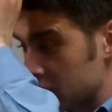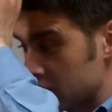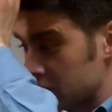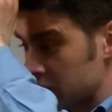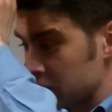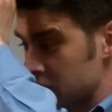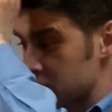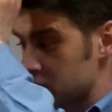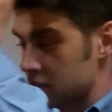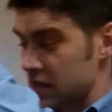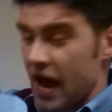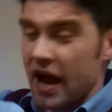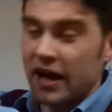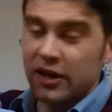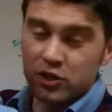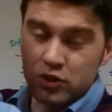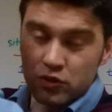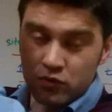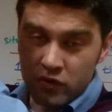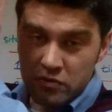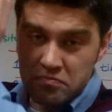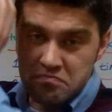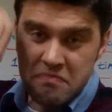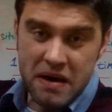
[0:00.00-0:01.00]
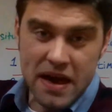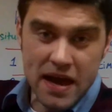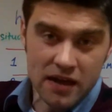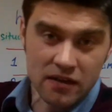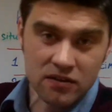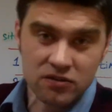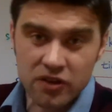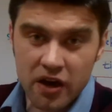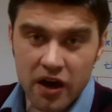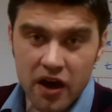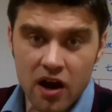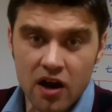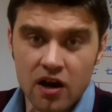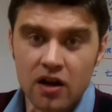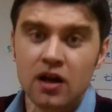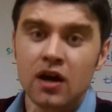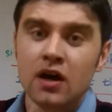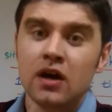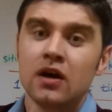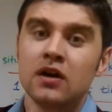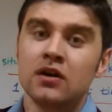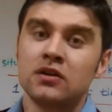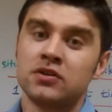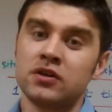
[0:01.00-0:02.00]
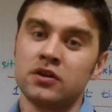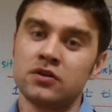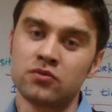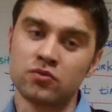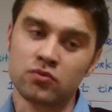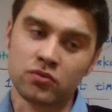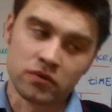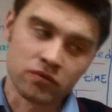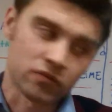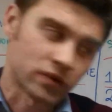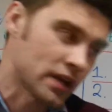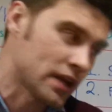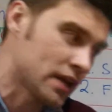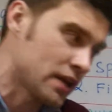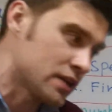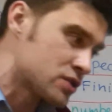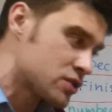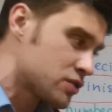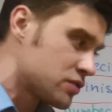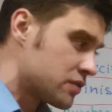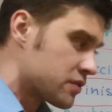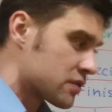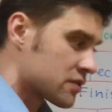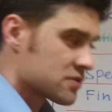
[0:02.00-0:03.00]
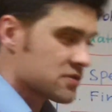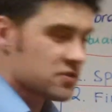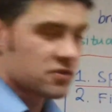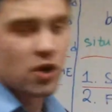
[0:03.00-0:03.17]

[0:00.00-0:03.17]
This action remained there, didn't reach. There's